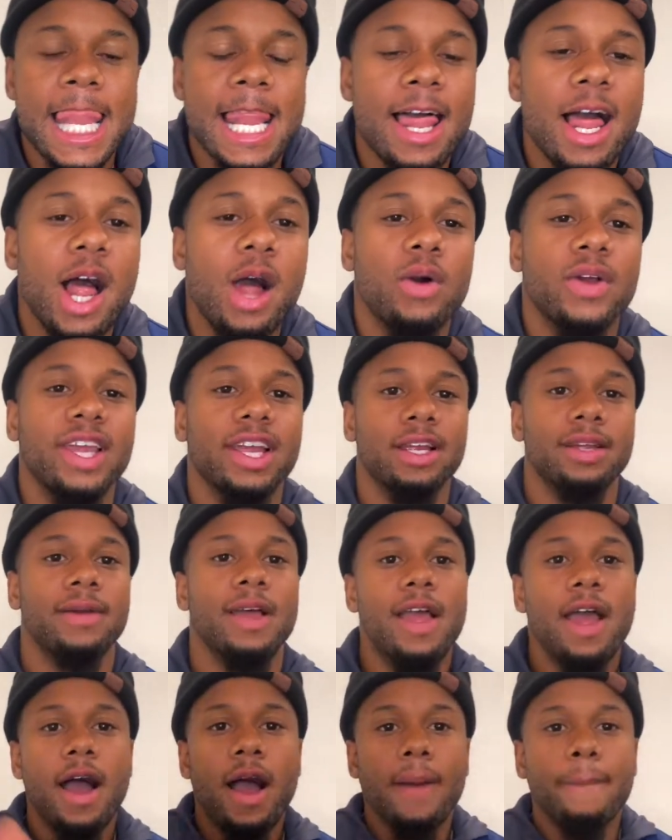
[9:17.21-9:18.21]
I don't care.
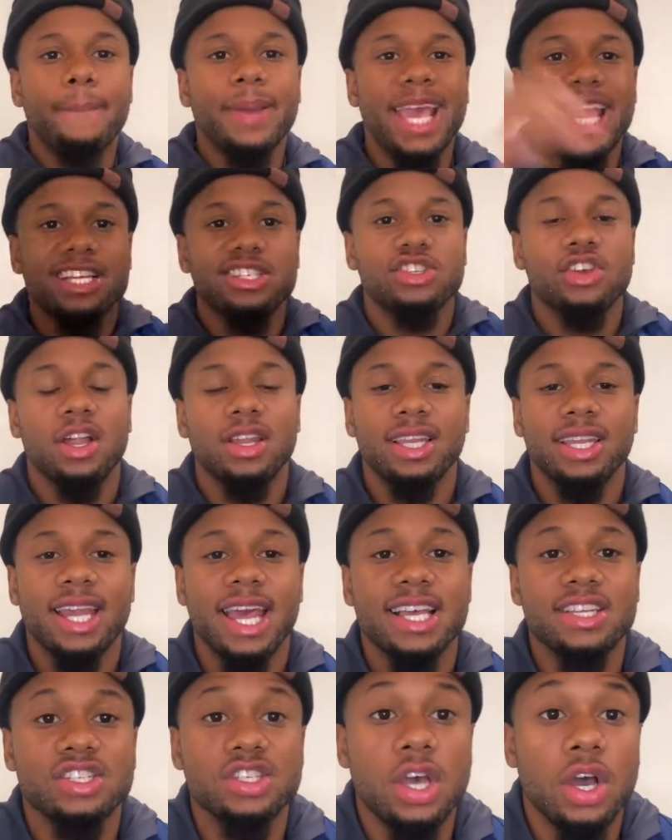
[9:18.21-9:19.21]
I'm past all of
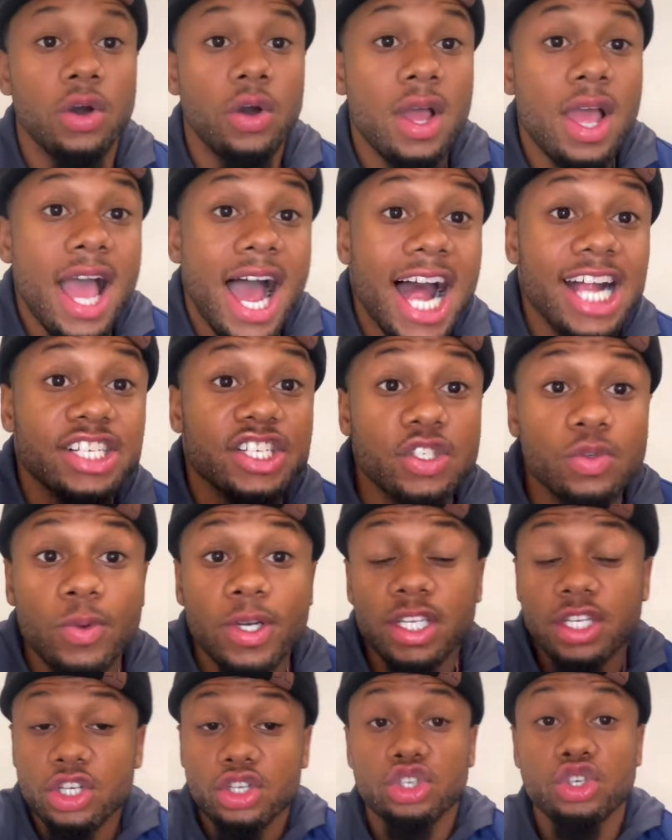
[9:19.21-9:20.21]
that. So I just
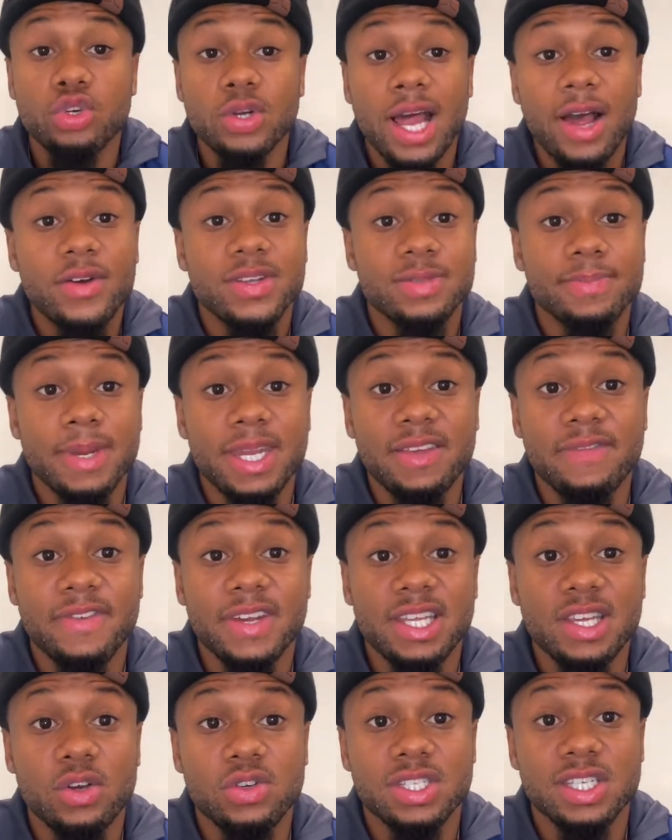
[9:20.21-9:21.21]
wanted to shoot out as many
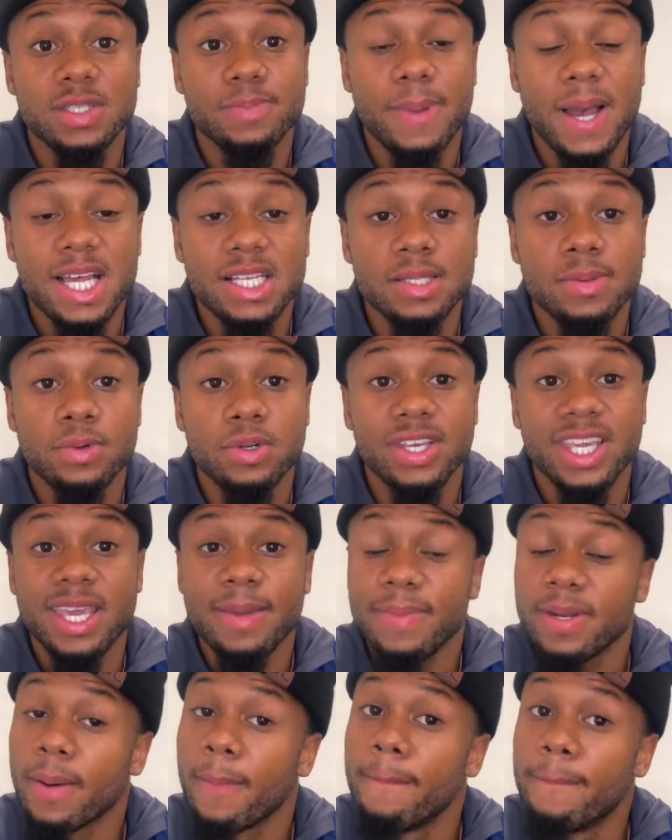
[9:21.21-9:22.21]
videos as possible to keep
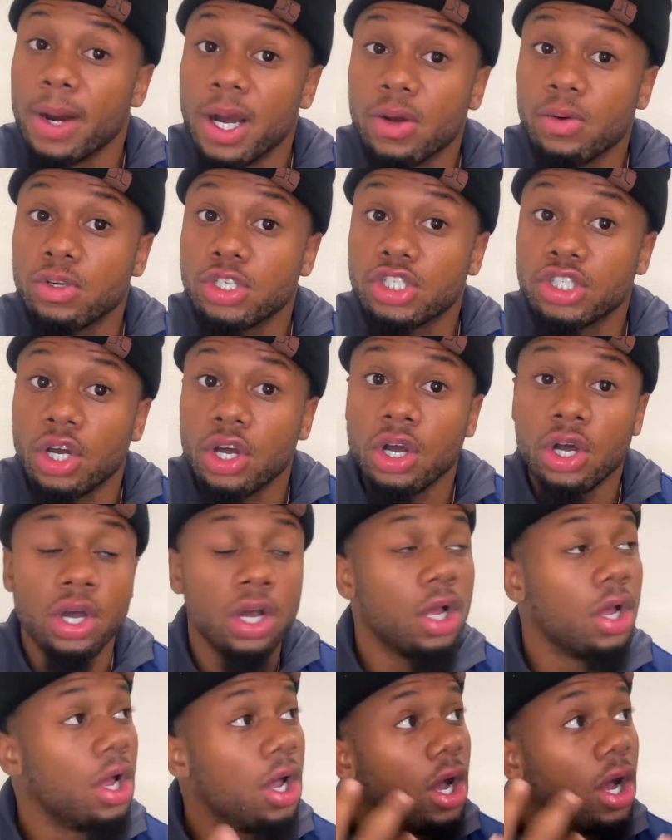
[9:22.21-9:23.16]
it a buck with y'all.